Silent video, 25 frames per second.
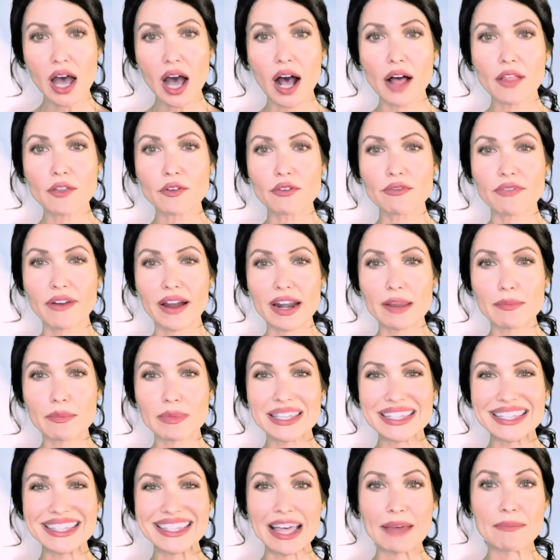Other
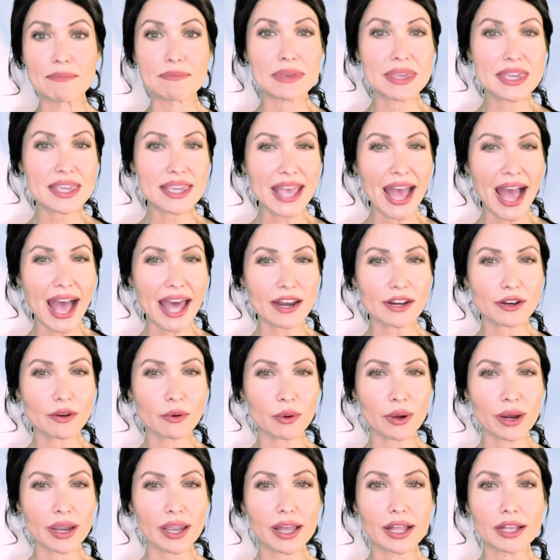vitamins in that B
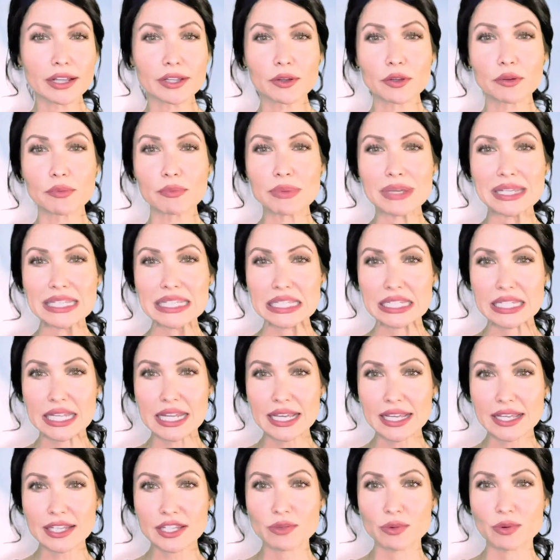category include B
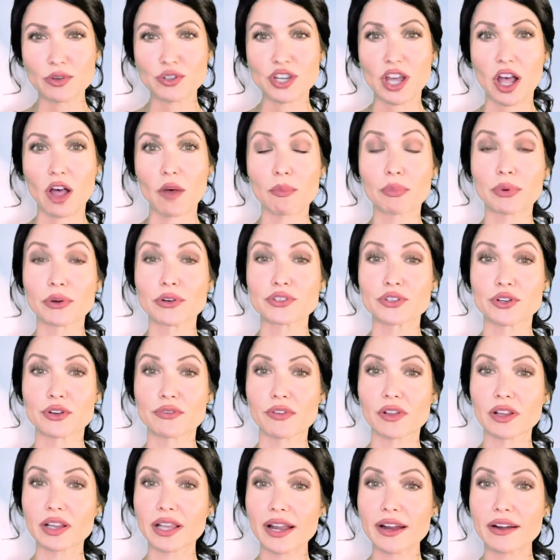six, which help
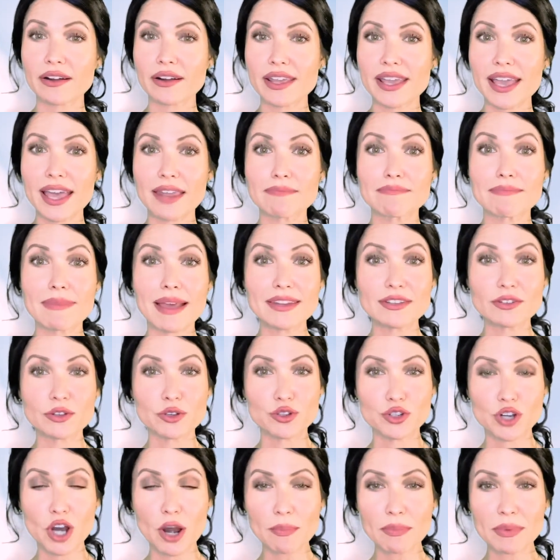preserve clarity and mental
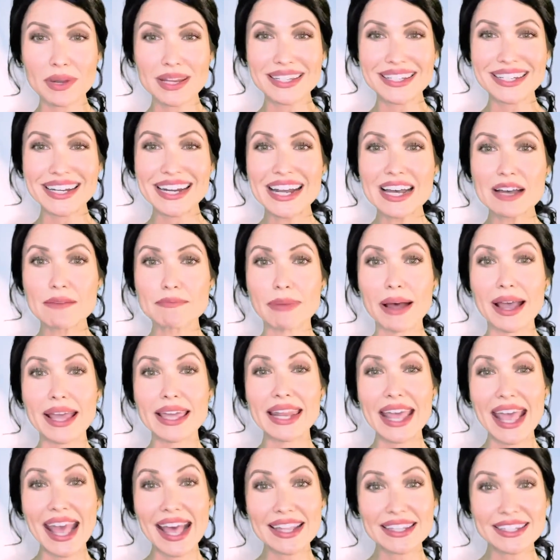sharpness by
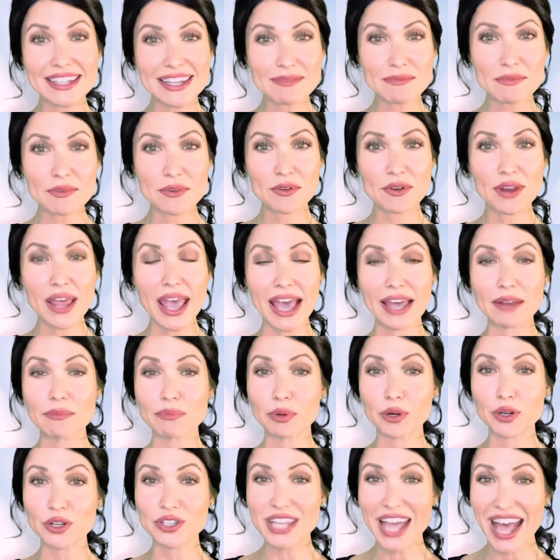enhancing mood and
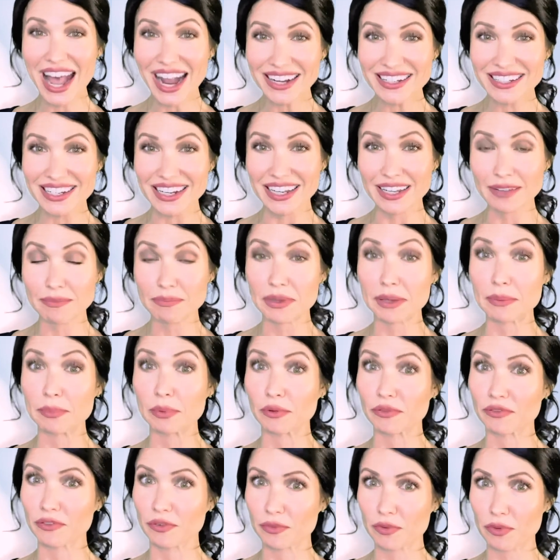protecting
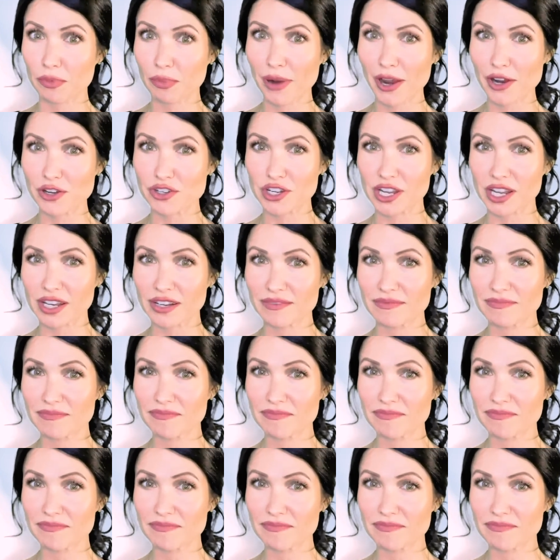people from depression.